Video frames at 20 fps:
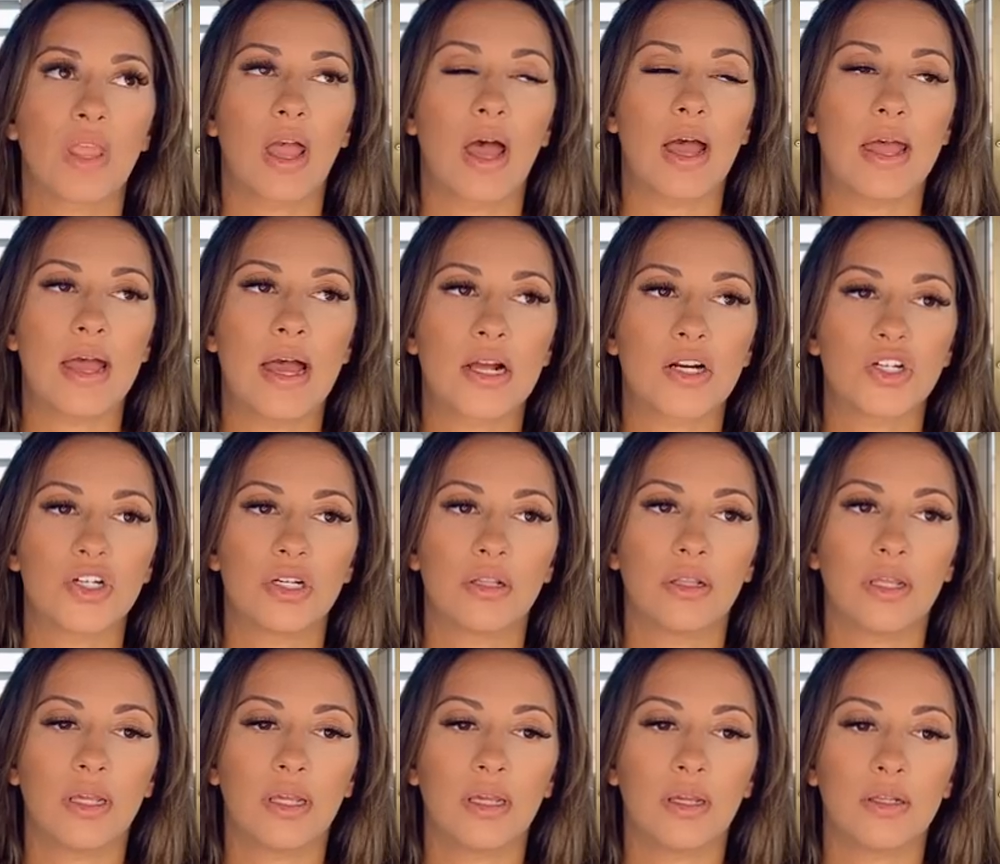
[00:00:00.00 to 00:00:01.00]
I
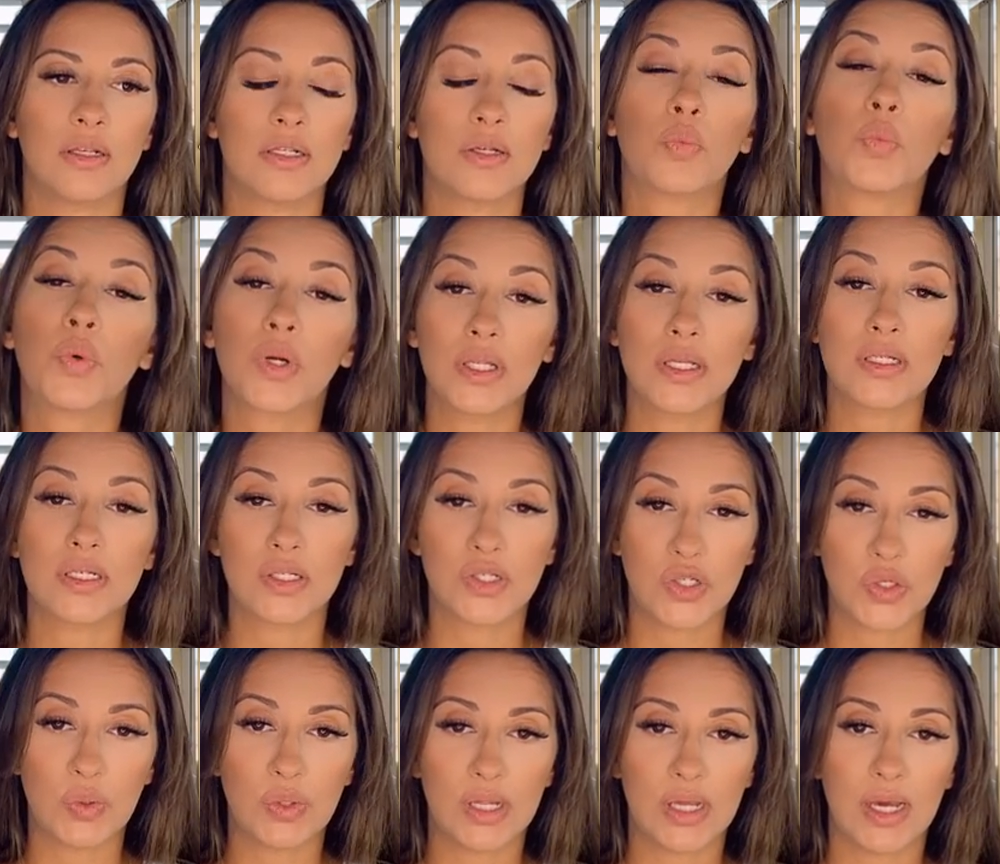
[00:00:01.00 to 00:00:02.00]
actually really did
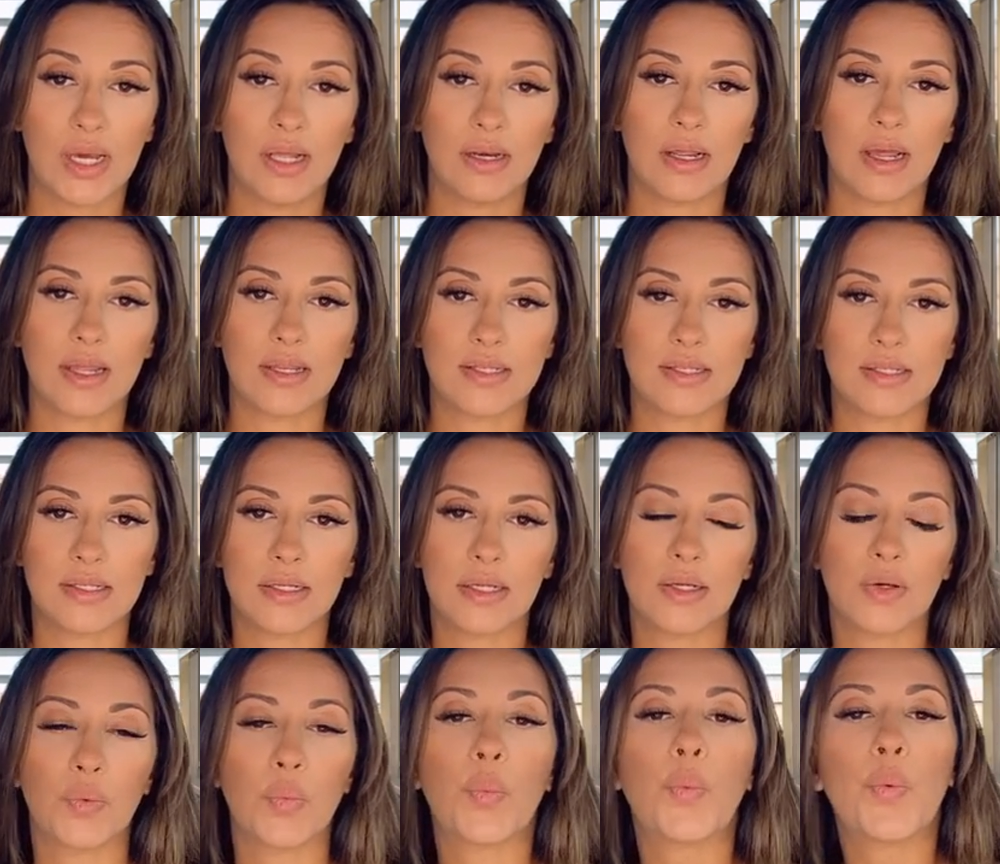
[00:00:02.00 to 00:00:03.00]
tune in and
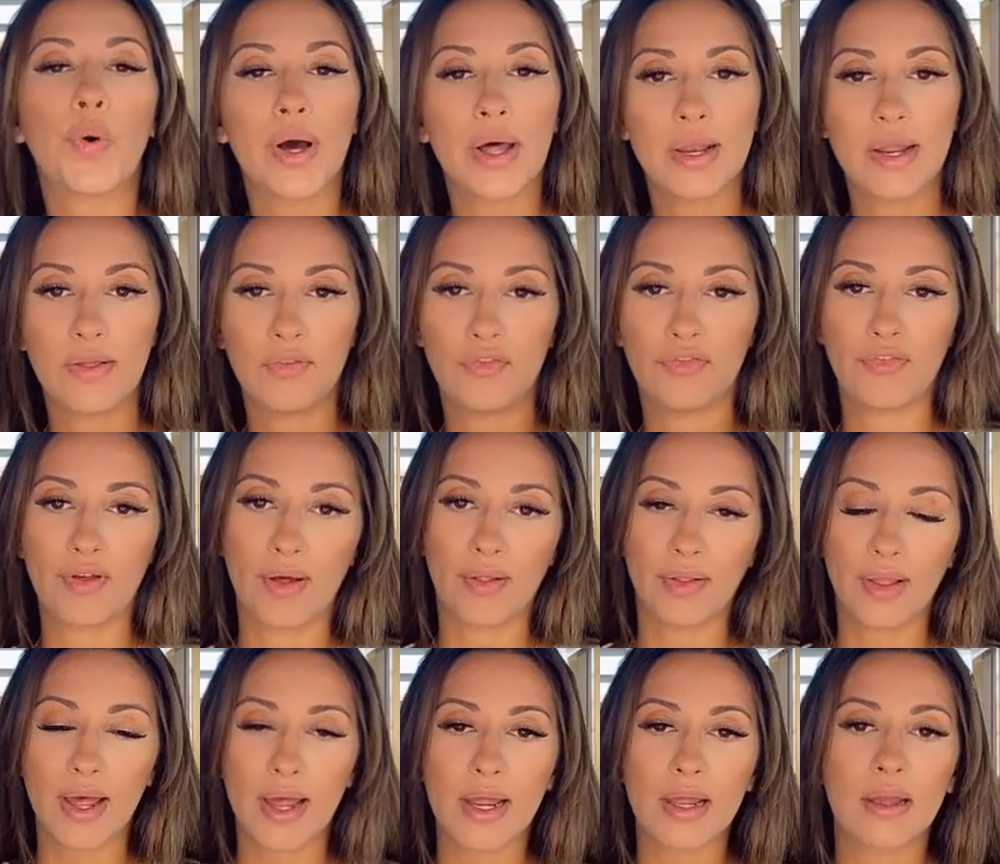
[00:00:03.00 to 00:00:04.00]
see what it
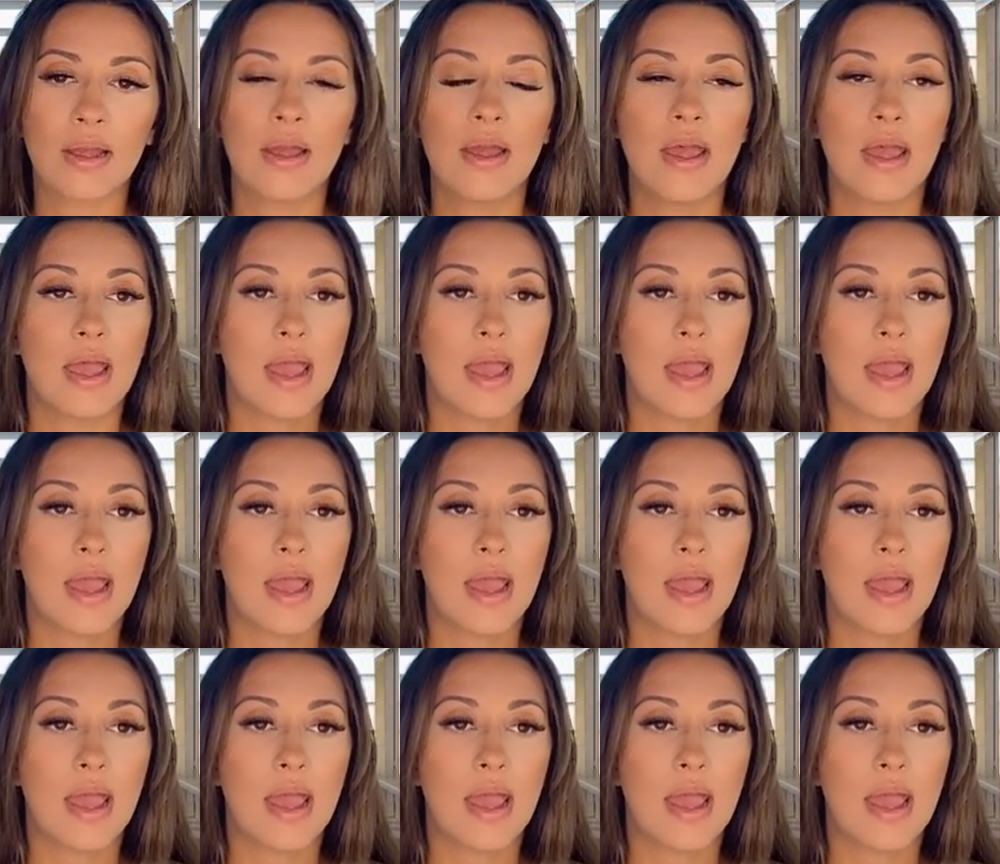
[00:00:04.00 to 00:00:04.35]
felt like.